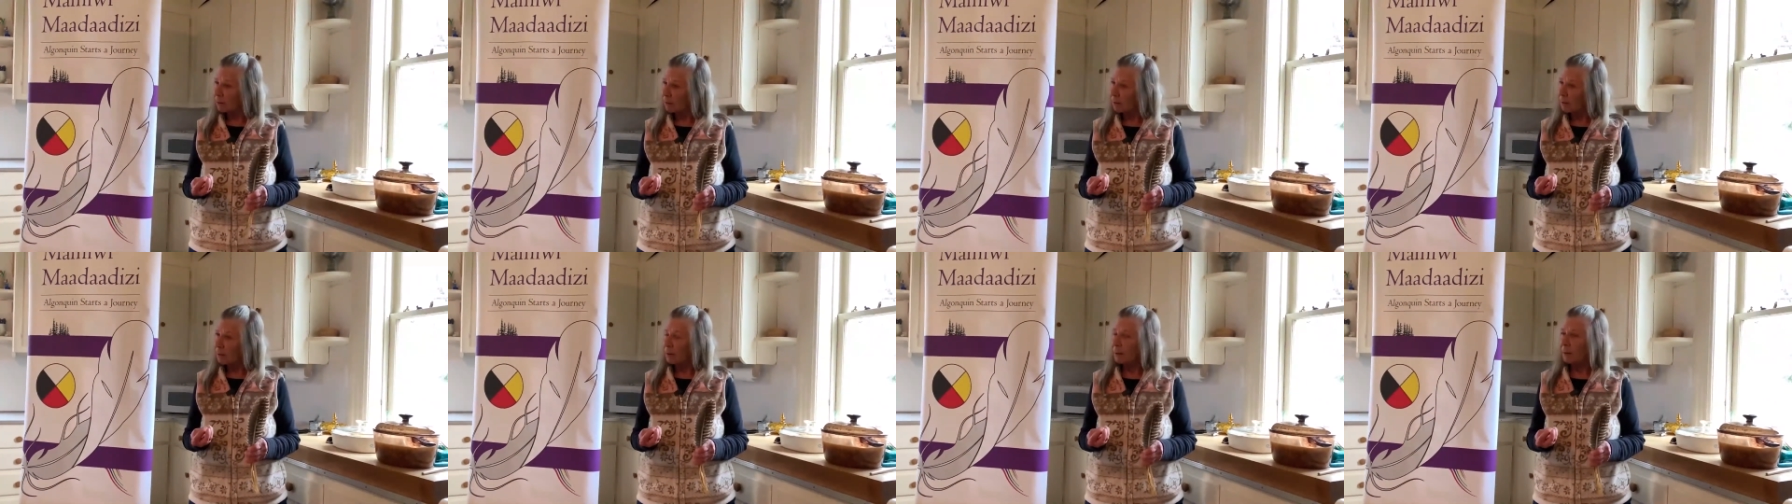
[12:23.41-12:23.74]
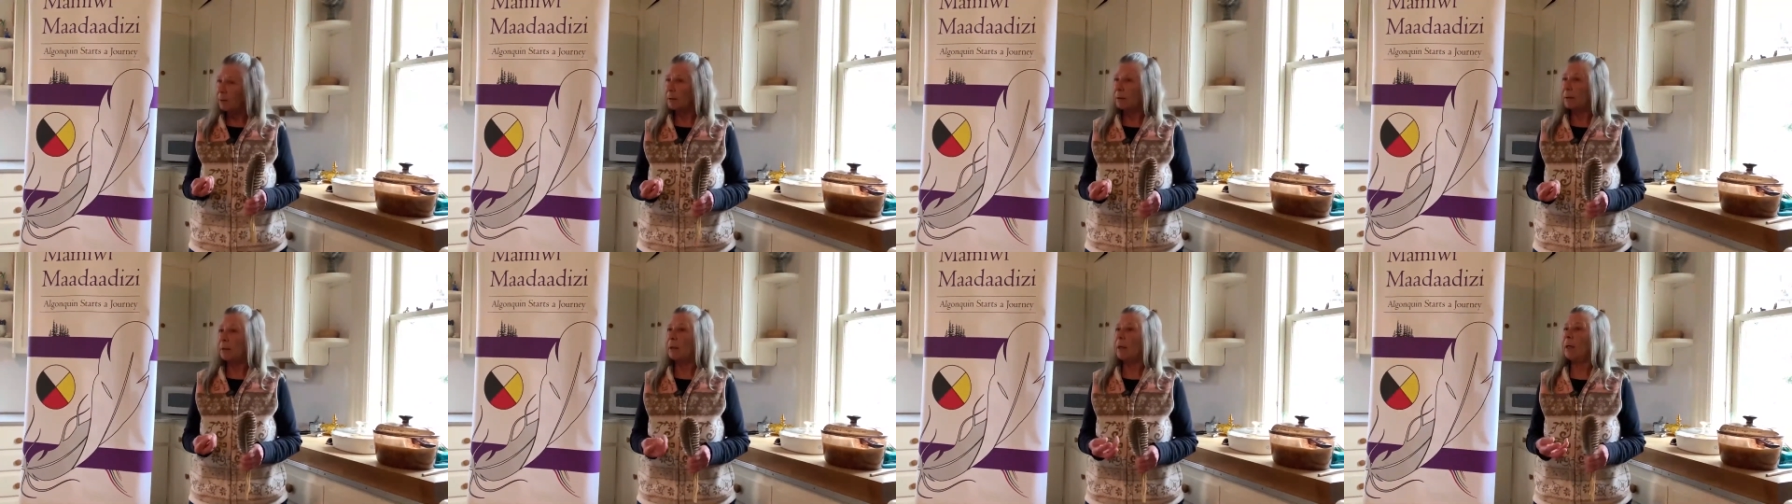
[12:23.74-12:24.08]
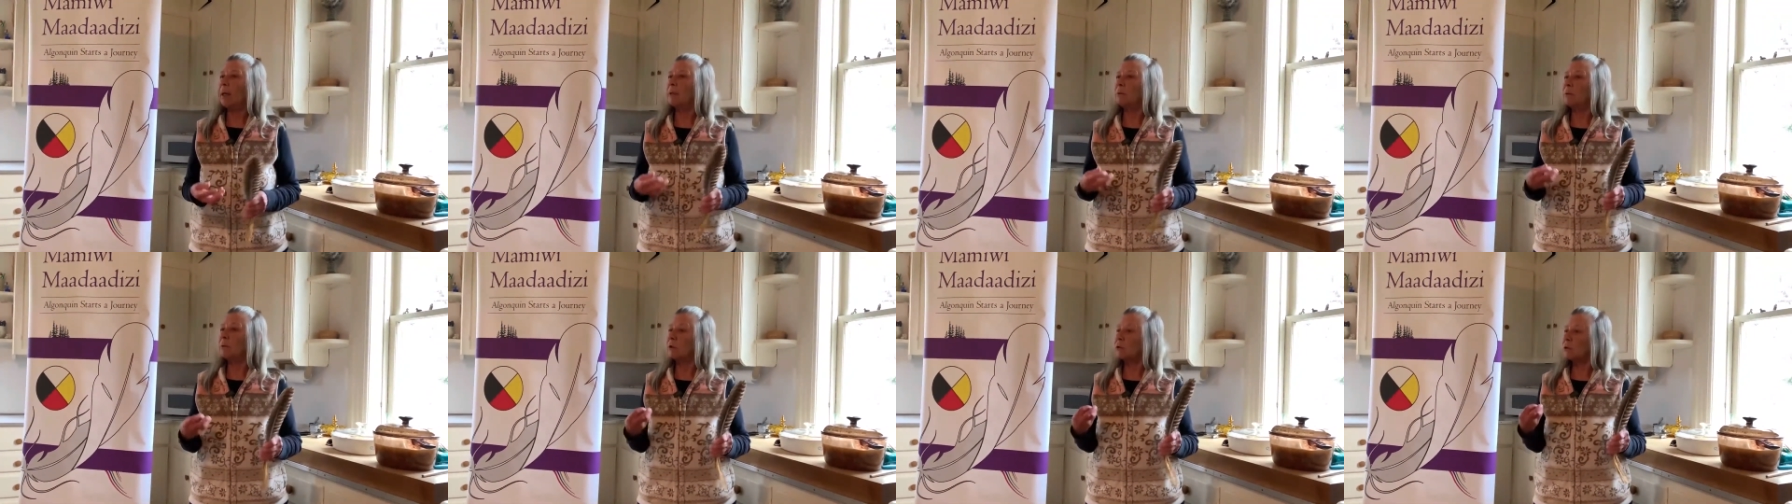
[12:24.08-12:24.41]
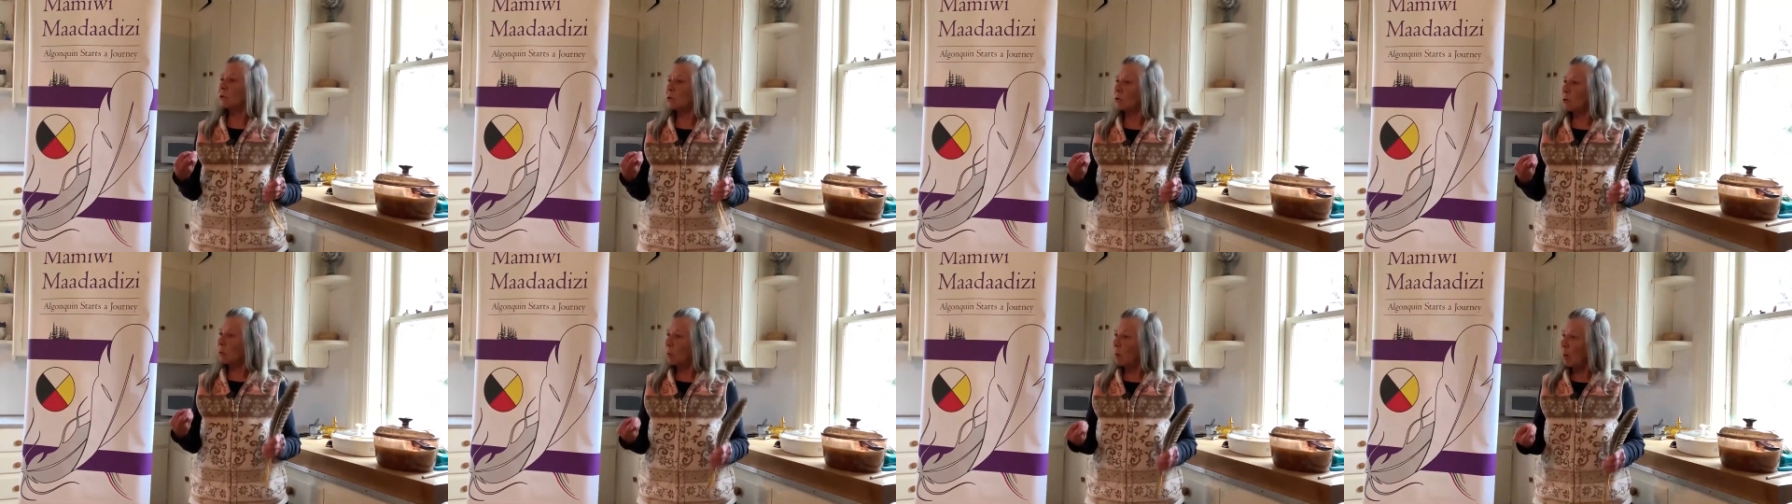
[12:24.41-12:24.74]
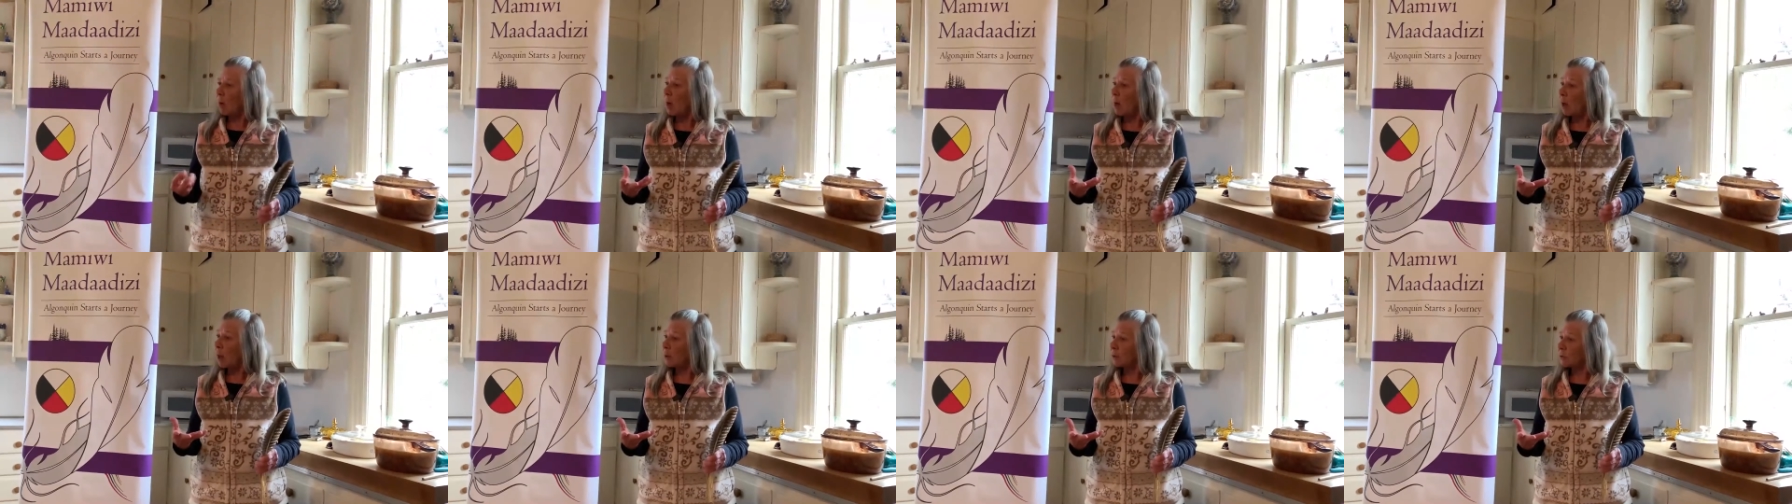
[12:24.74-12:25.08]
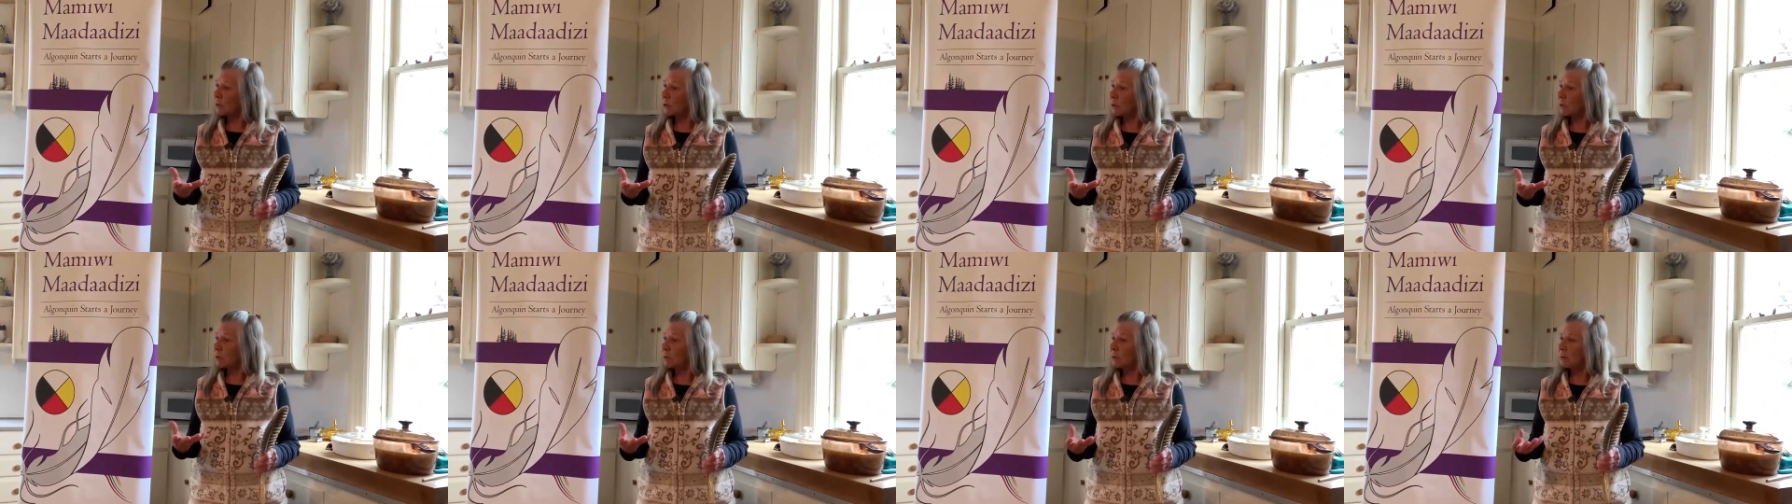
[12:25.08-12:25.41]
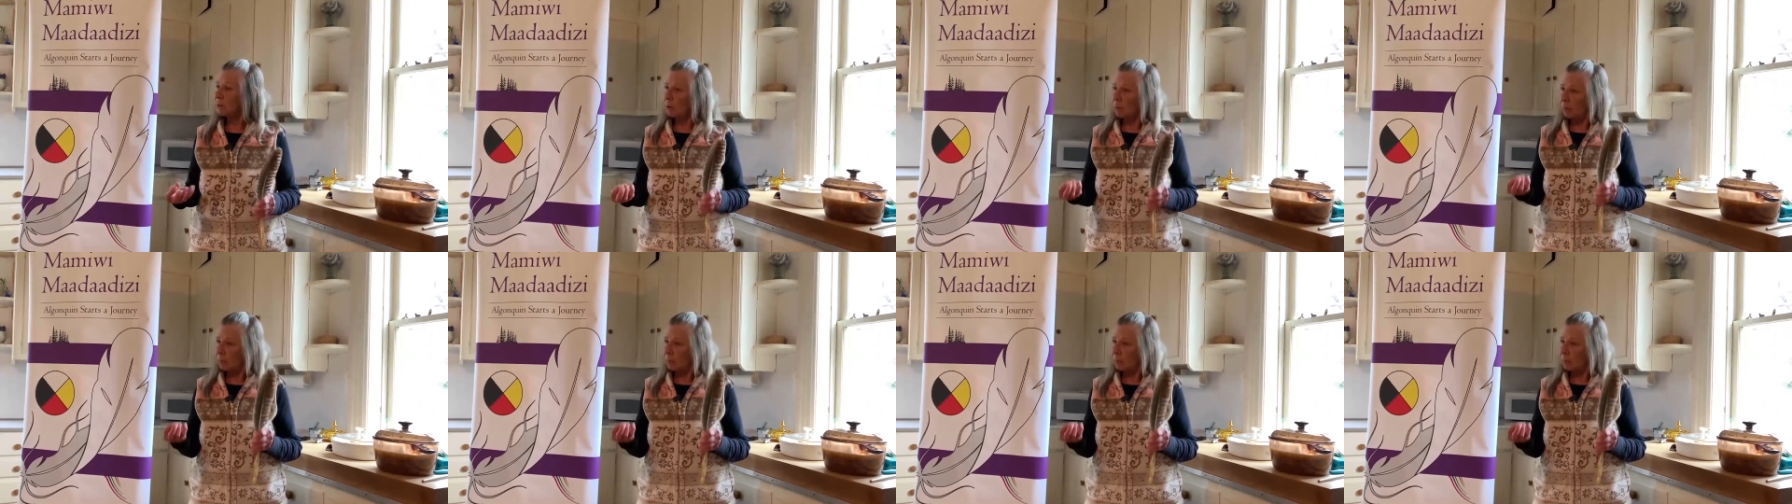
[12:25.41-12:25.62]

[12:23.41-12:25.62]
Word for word: Mm. And the squash